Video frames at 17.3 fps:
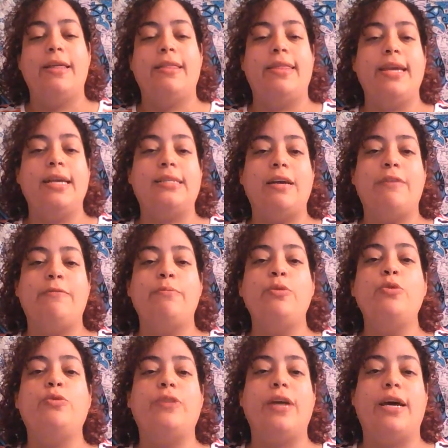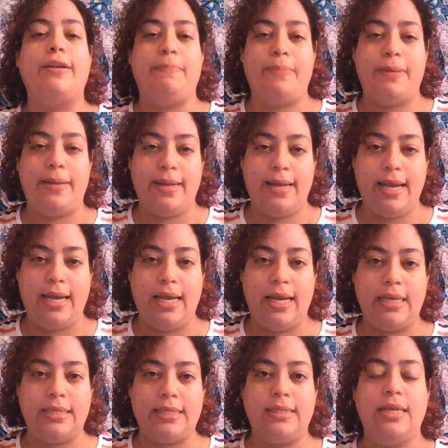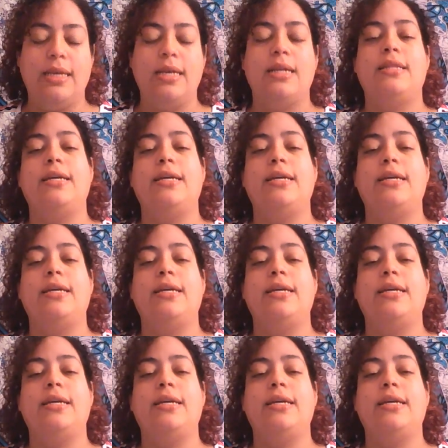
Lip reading: Things have moved out of place.